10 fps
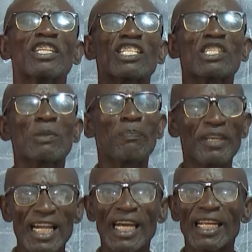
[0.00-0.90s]
it is
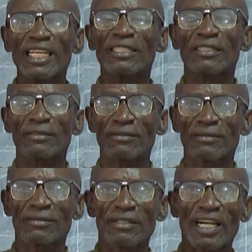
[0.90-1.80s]
pigare,
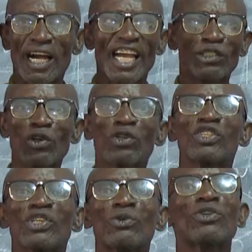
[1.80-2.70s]
I
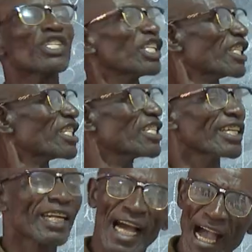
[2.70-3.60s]
told you it is
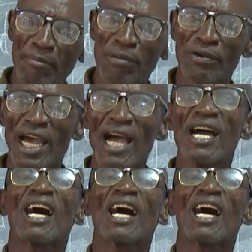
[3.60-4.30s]
kambura